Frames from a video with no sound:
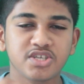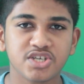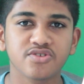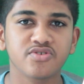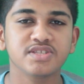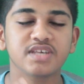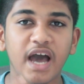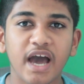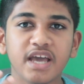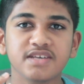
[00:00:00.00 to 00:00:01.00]
children's
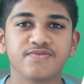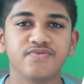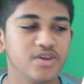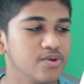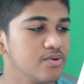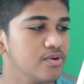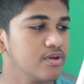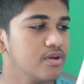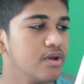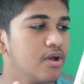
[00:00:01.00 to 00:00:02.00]
eyes view
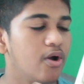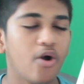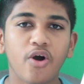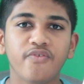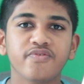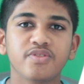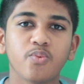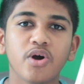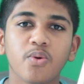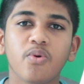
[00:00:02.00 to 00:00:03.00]
of
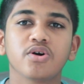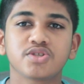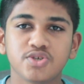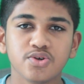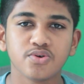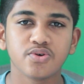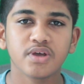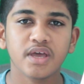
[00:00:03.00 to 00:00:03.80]
World War II.